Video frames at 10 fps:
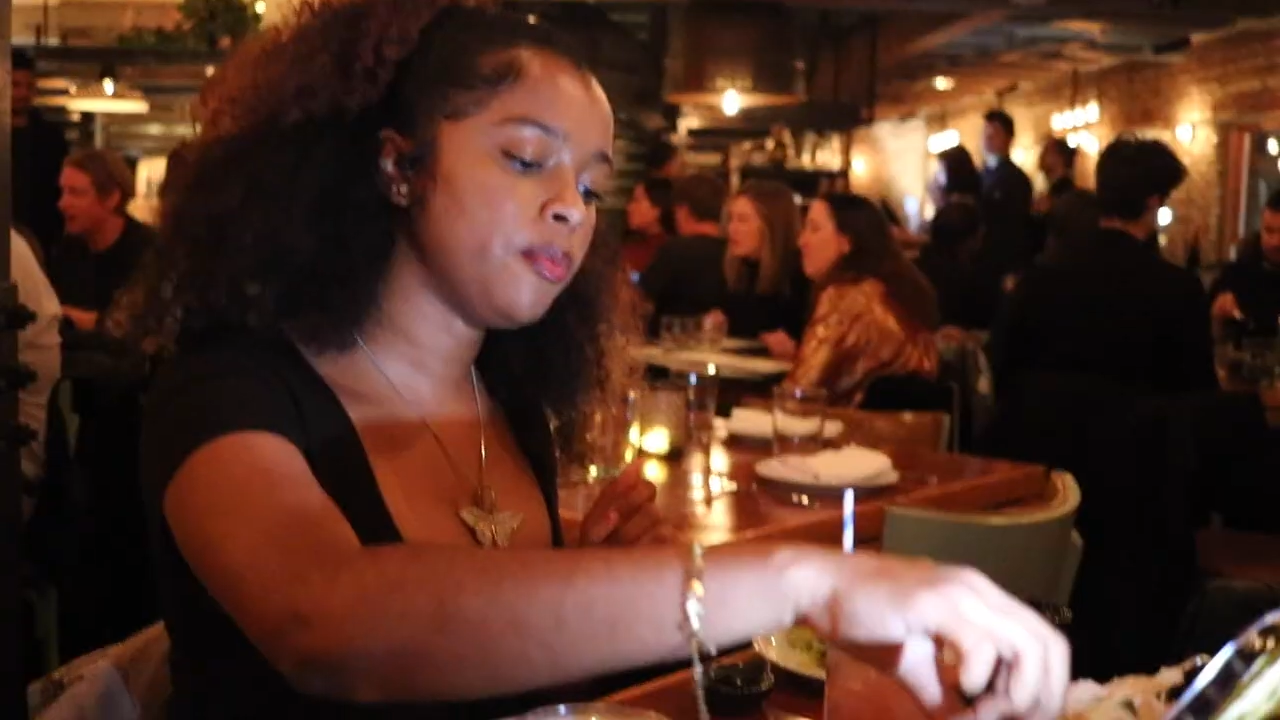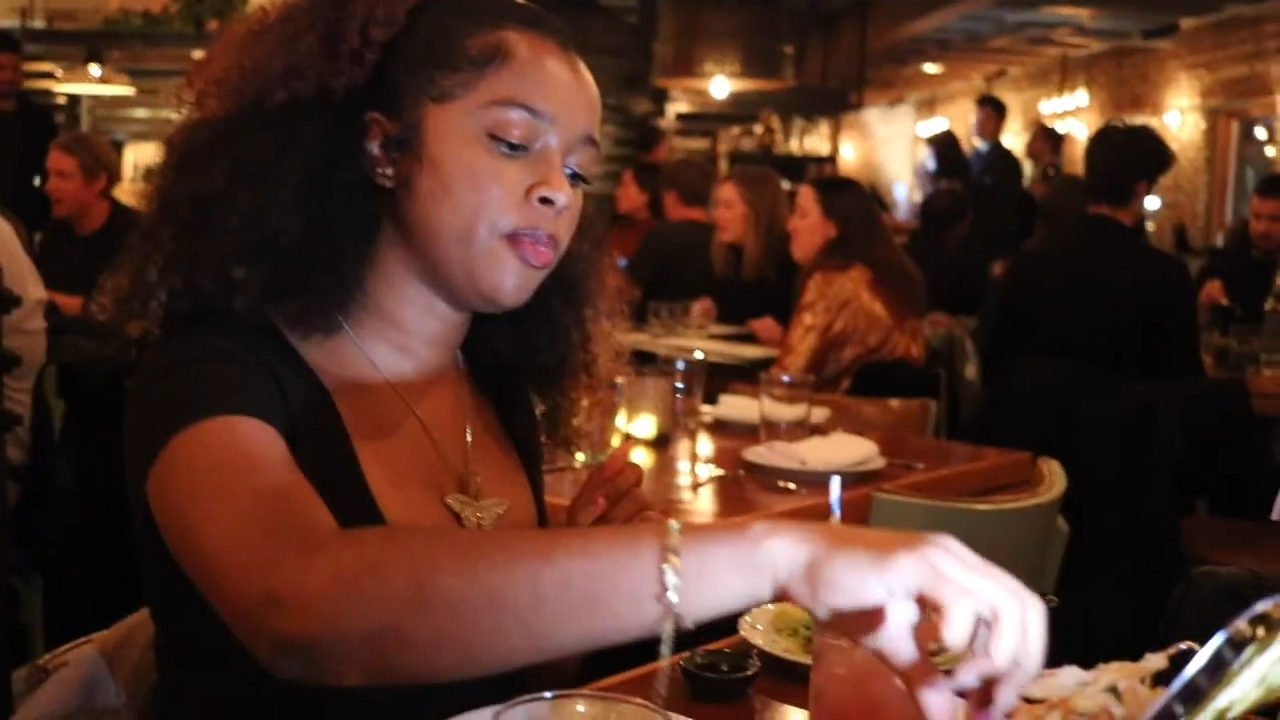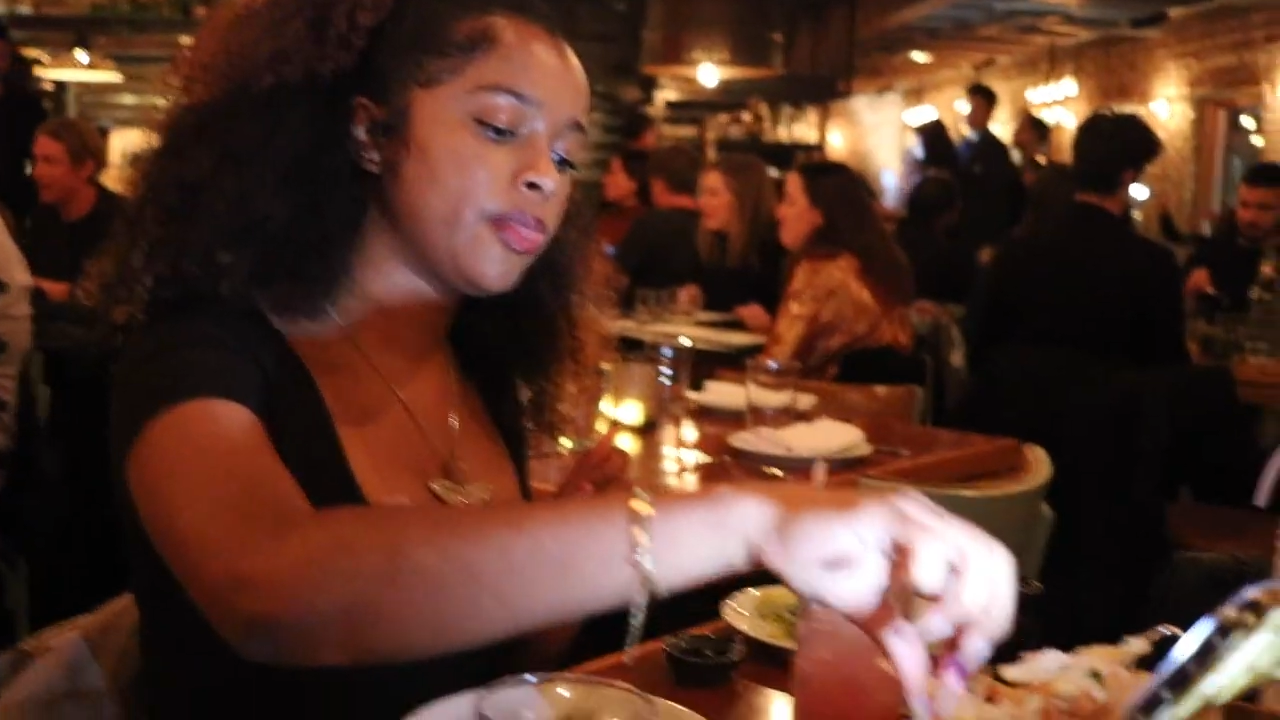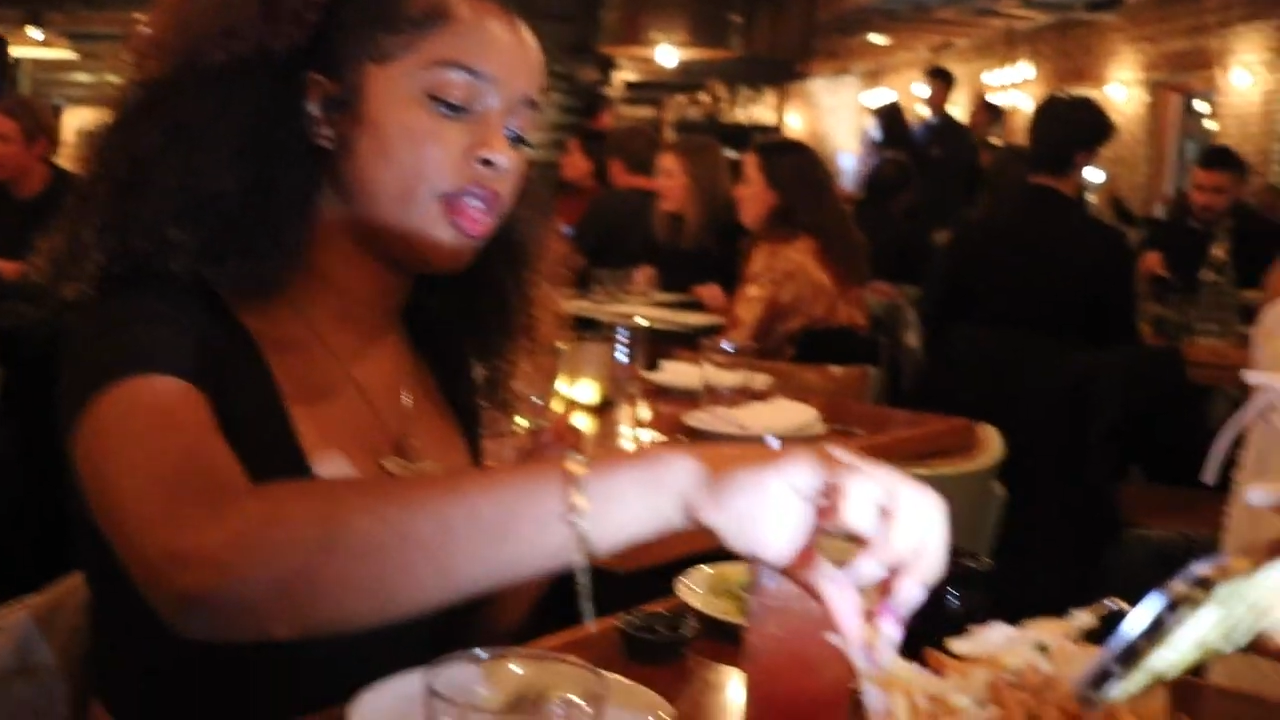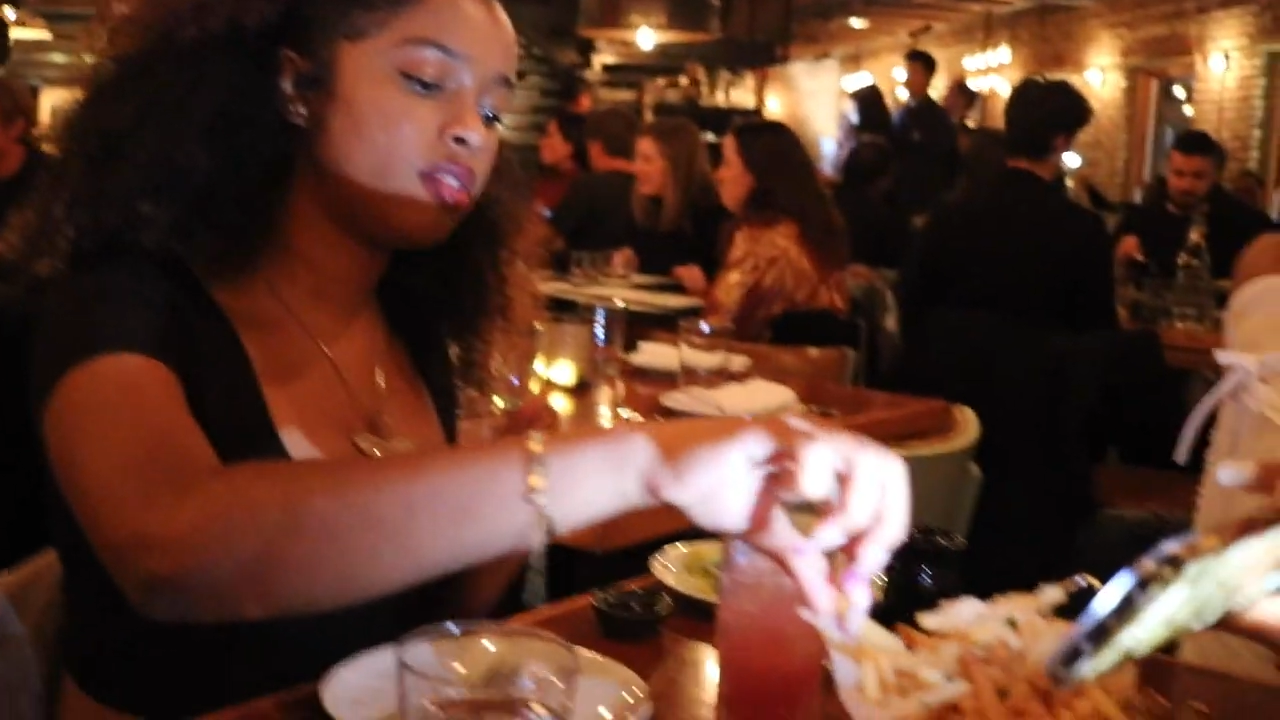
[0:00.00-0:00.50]

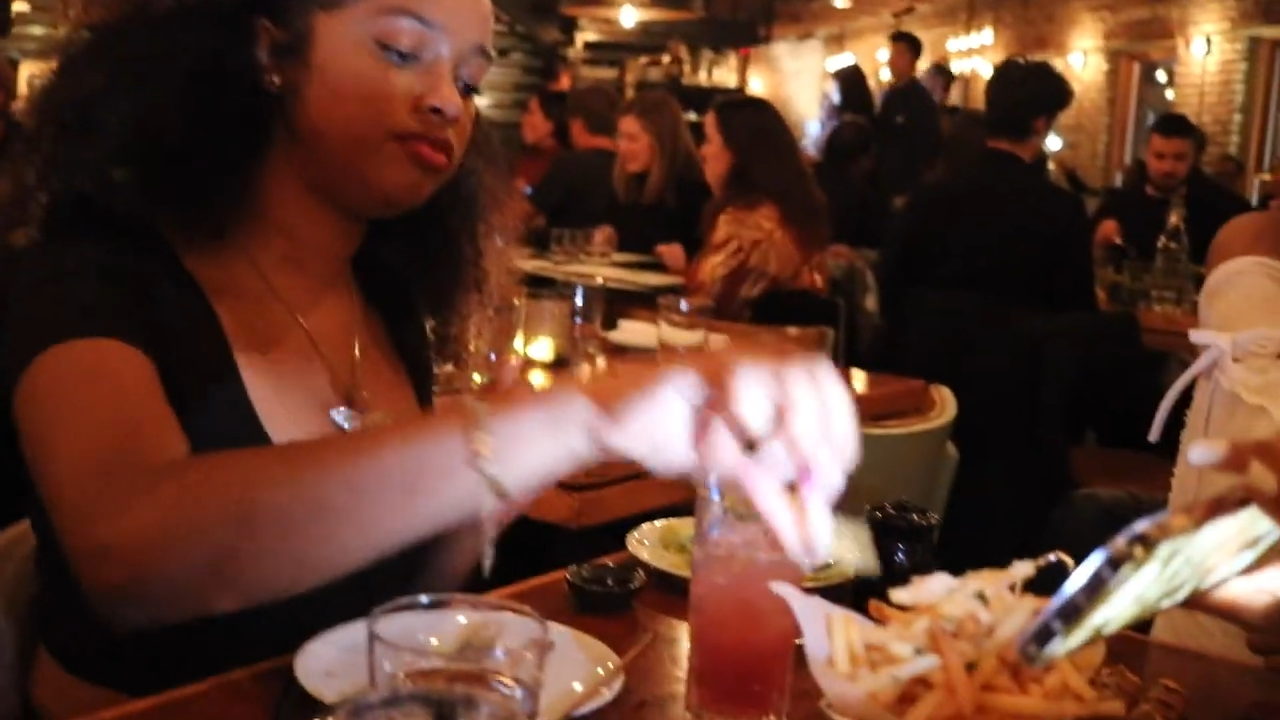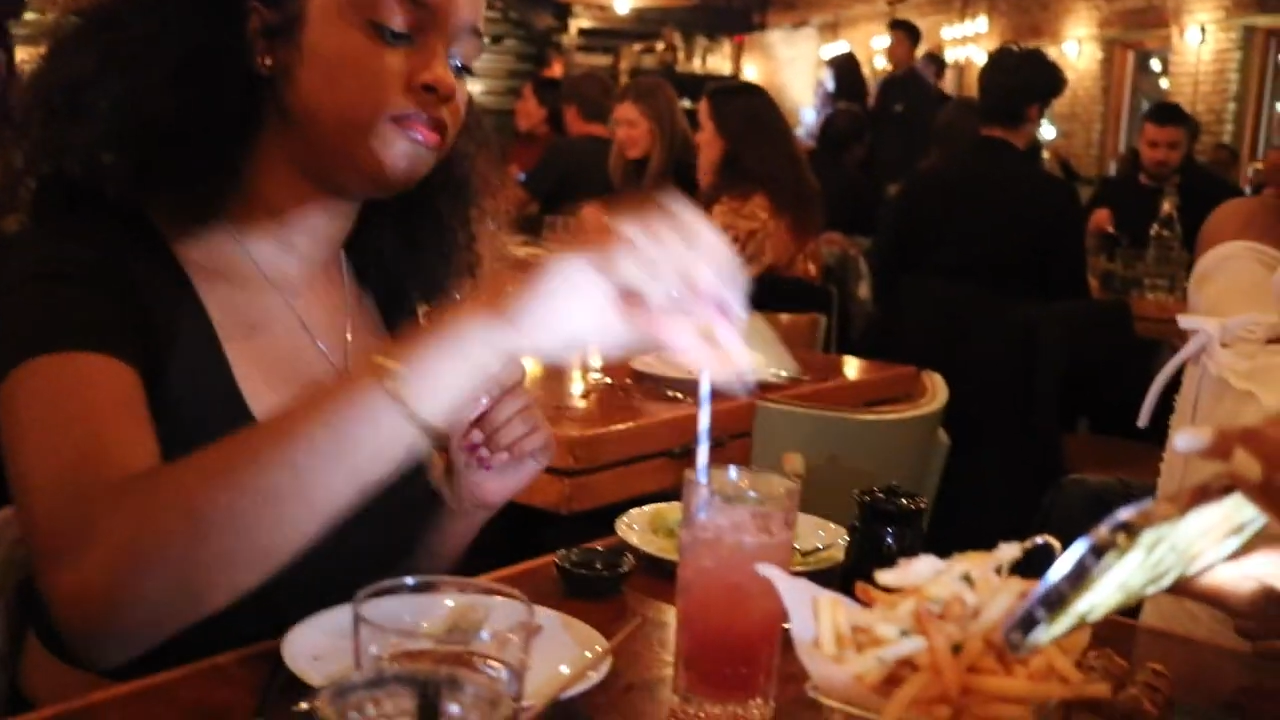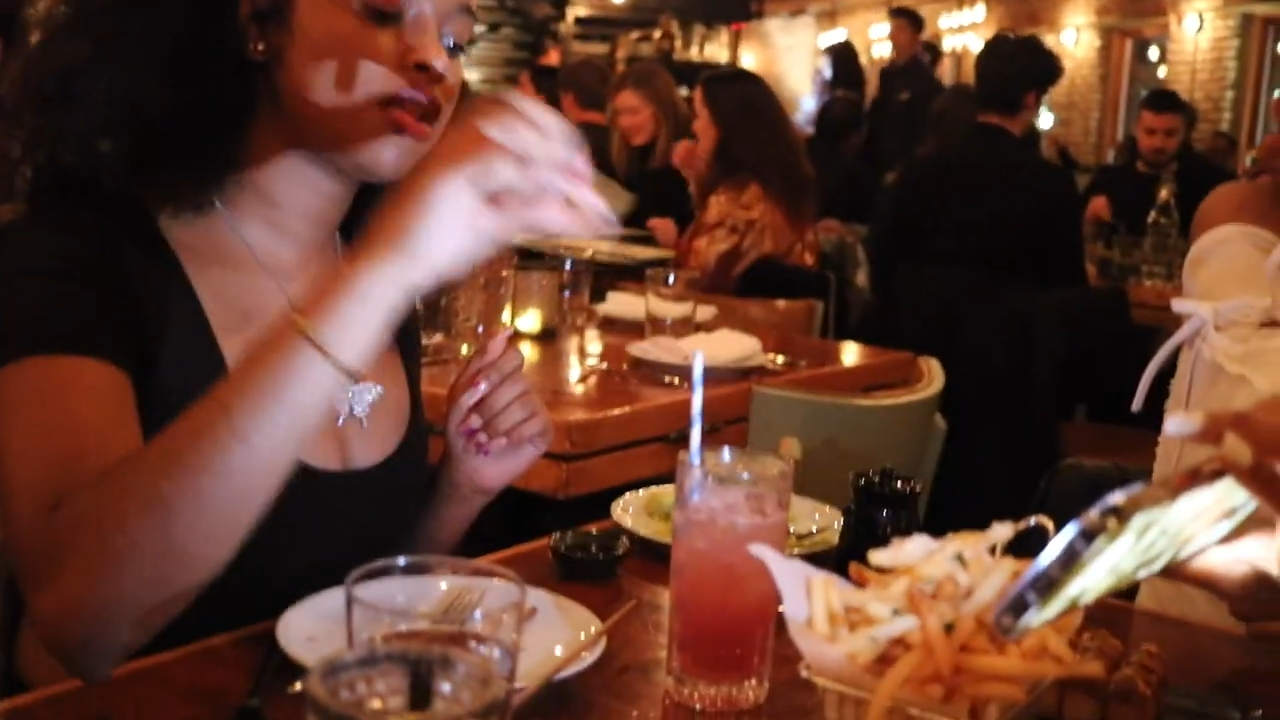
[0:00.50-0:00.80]
can't mess up